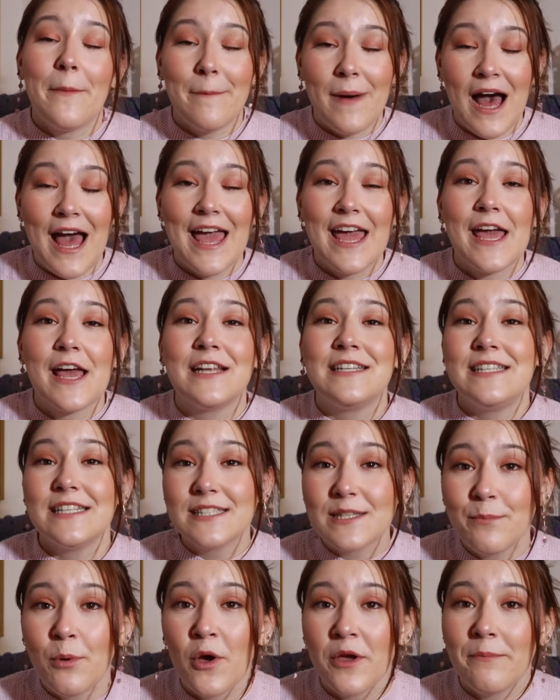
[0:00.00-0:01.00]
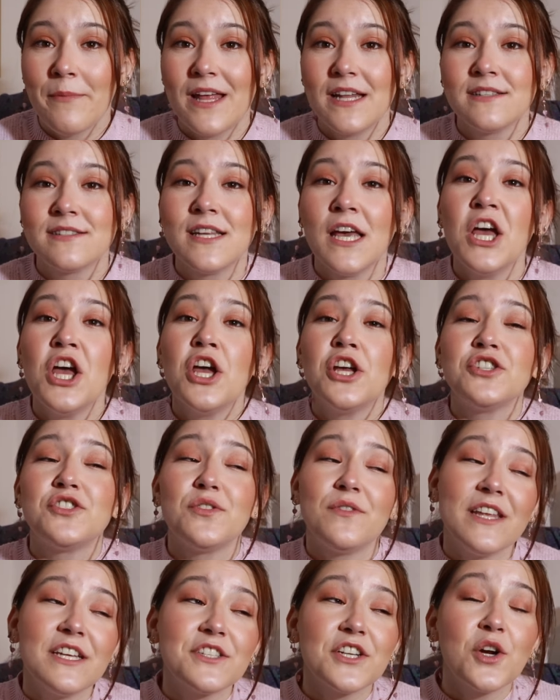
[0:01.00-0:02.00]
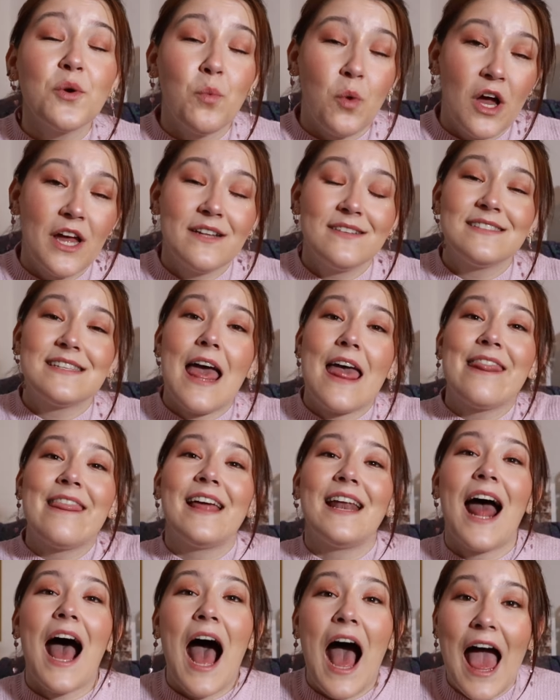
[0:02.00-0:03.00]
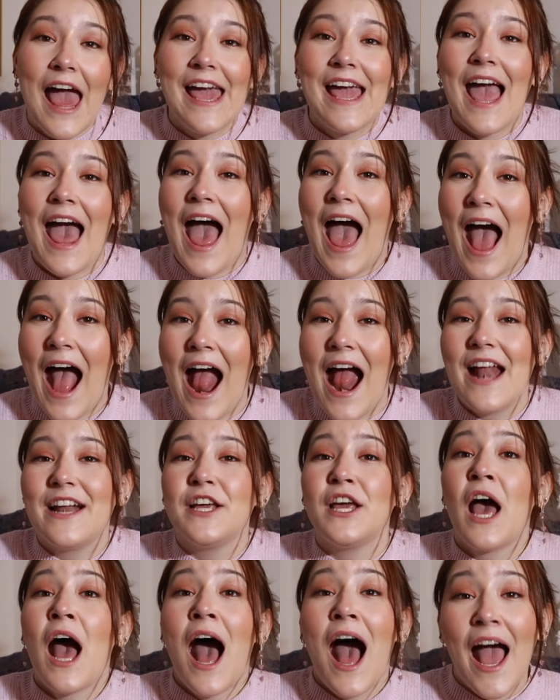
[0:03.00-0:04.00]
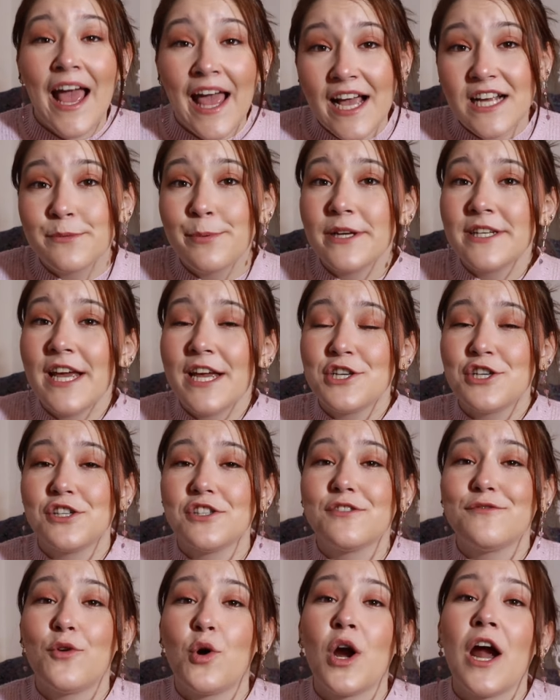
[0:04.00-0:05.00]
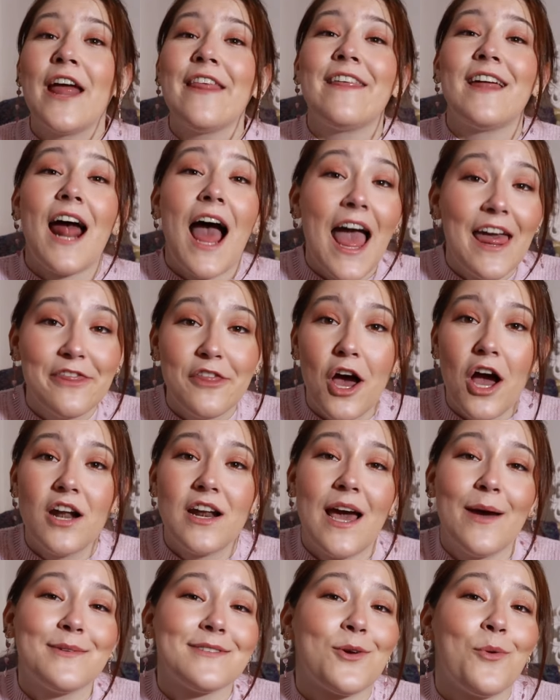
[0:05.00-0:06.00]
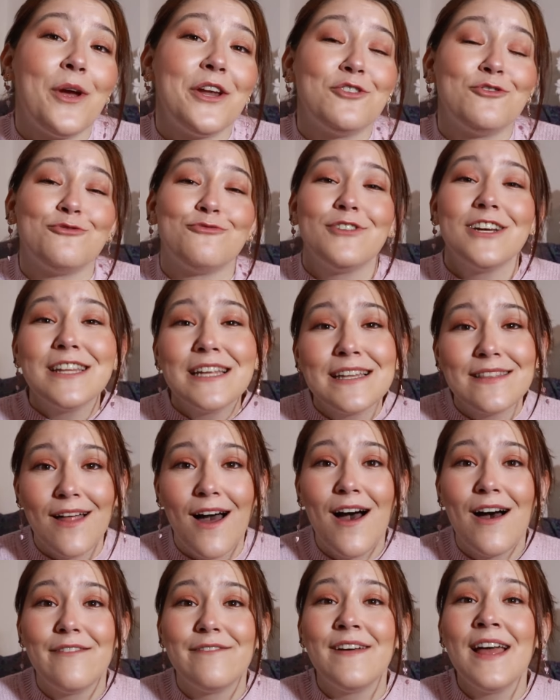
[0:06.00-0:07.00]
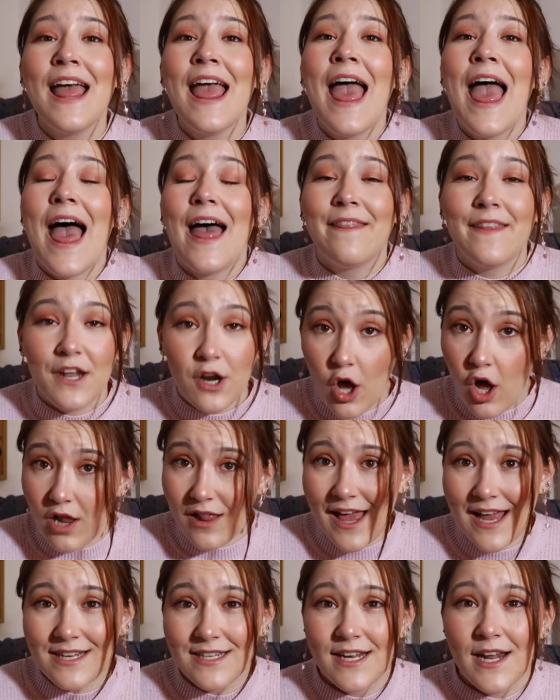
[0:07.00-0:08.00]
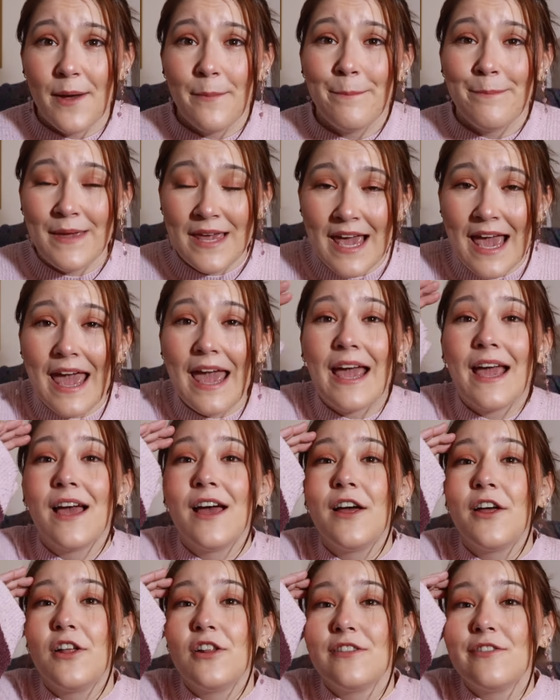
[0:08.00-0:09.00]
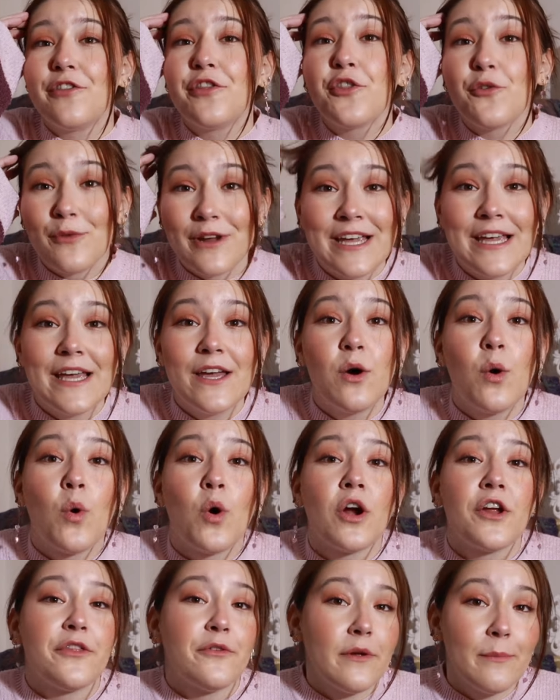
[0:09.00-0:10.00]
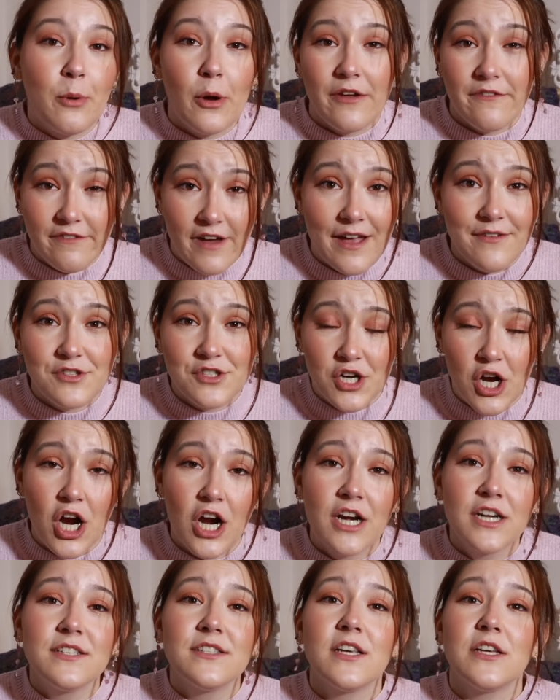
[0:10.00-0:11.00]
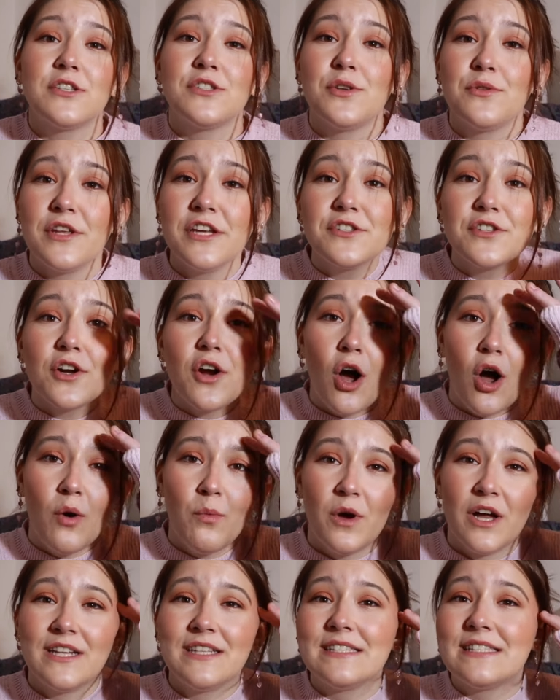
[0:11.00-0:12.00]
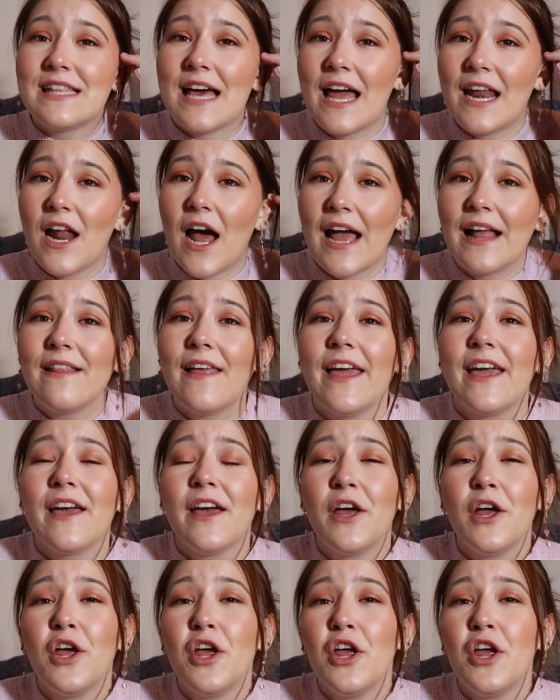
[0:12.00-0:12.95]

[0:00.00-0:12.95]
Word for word: my disappointments. So these are ones that I had high expectations for, that I thought I was going to really love, and that all ended up being three or three point five stars. So these are all ones that I like